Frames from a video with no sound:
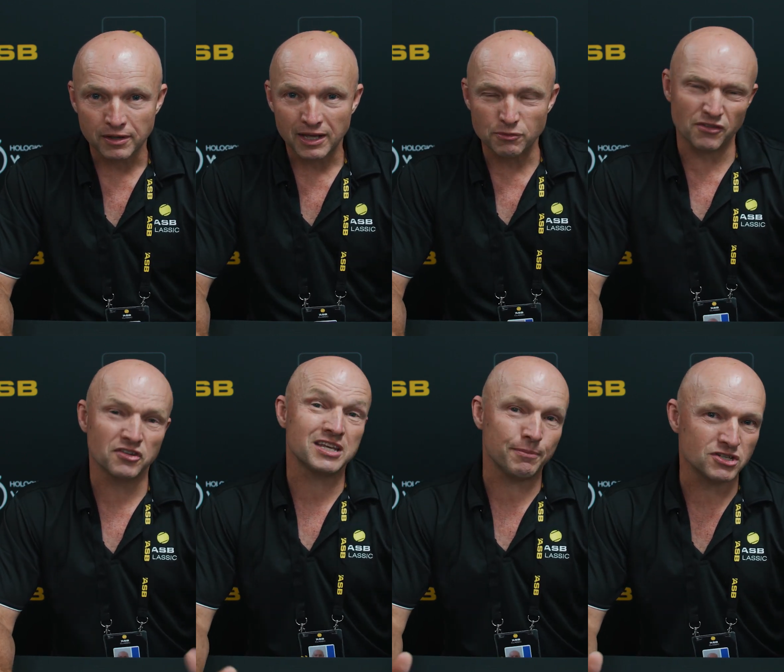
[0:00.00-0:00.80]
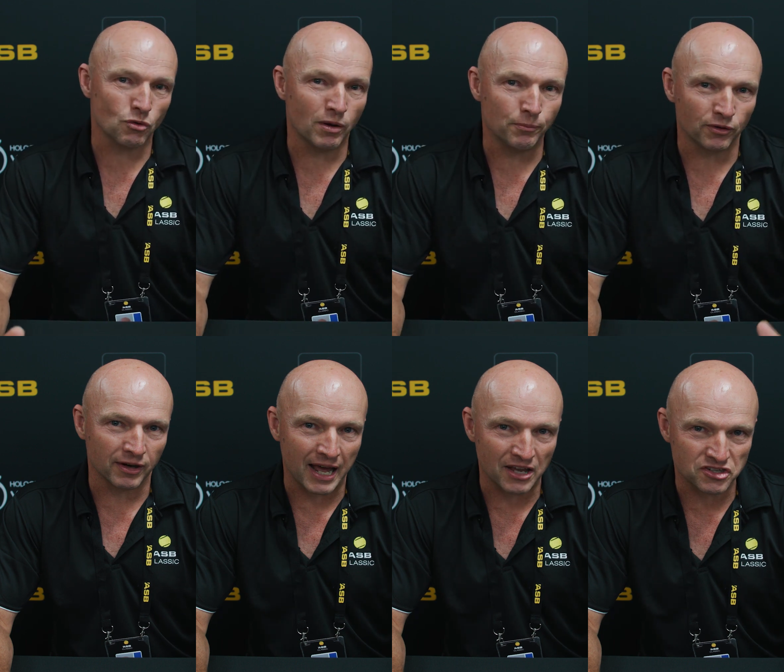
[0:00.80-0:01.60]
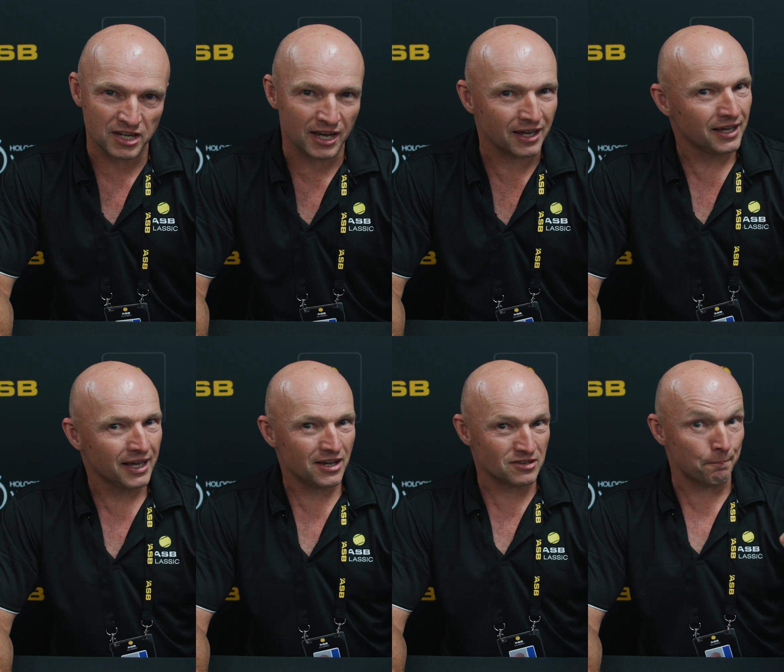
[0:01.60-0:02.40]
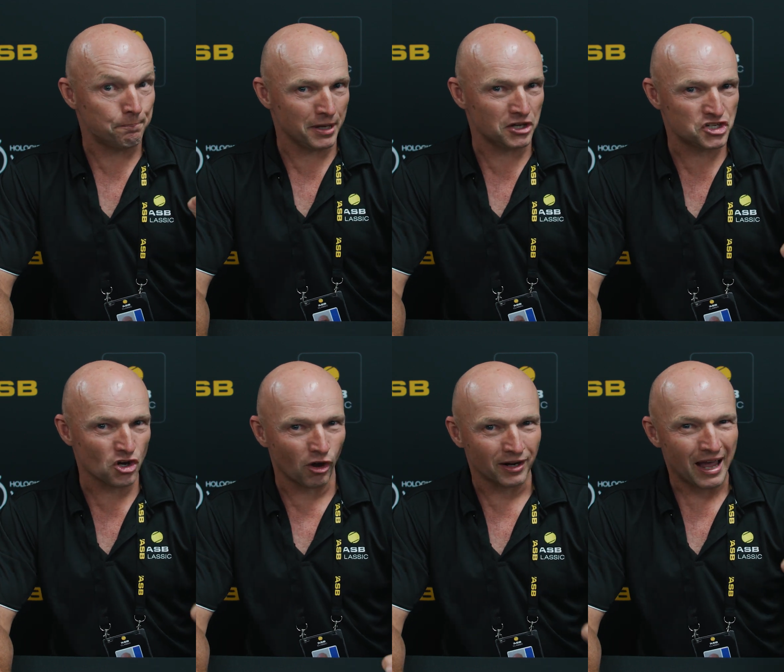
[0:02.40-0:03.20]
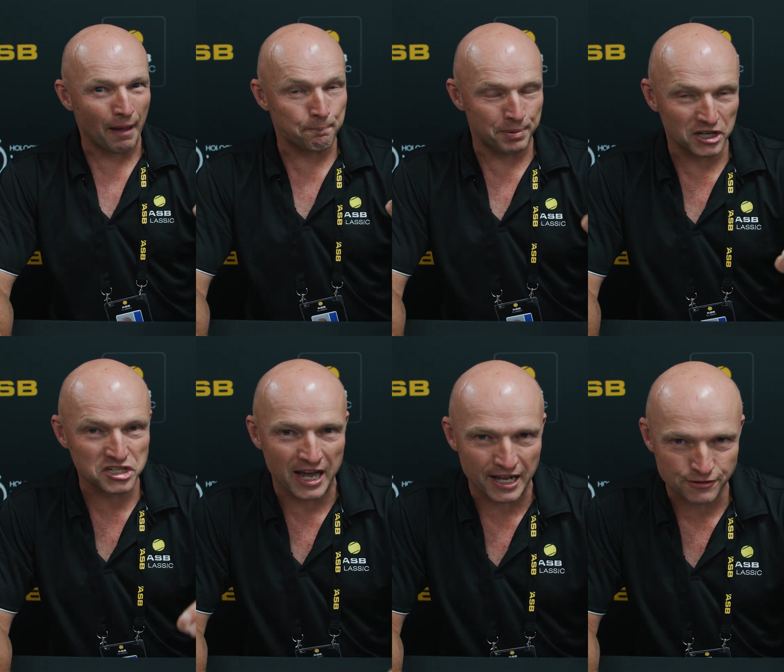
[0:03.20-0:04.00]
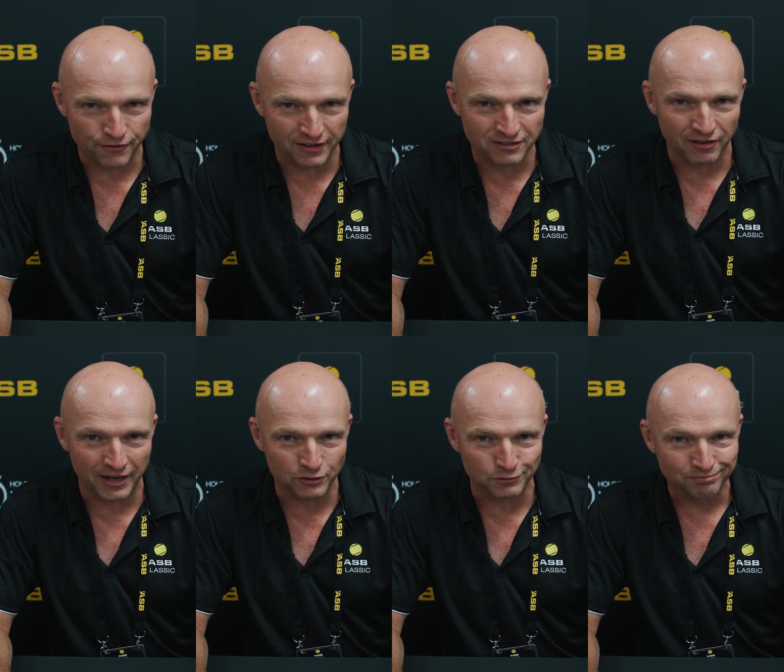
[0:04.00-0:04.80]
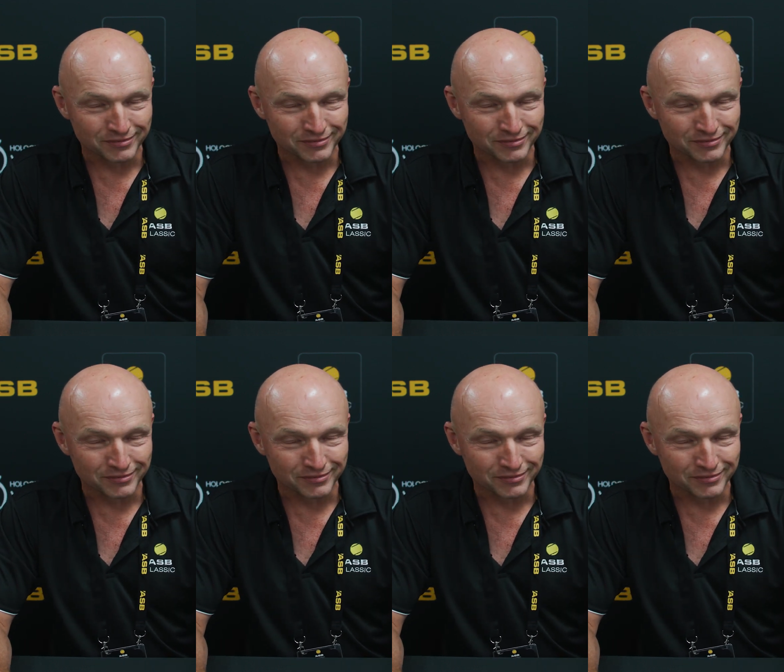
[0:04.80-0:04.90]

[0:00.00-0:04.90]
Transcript: He was in the semis of Wimbledon last year. He's a big shot, a big chance for the title.